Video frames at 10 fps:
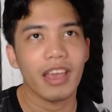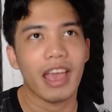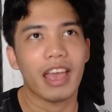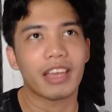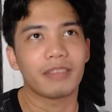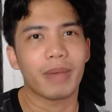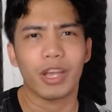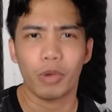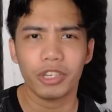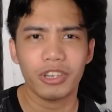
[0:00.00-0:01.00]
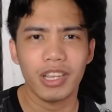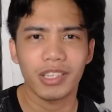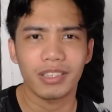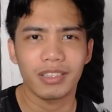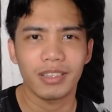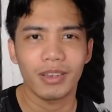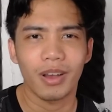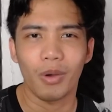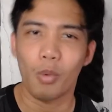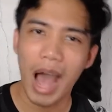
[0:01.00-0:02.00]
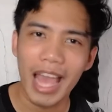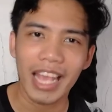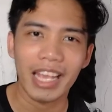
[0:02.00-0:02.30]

And my question is, why?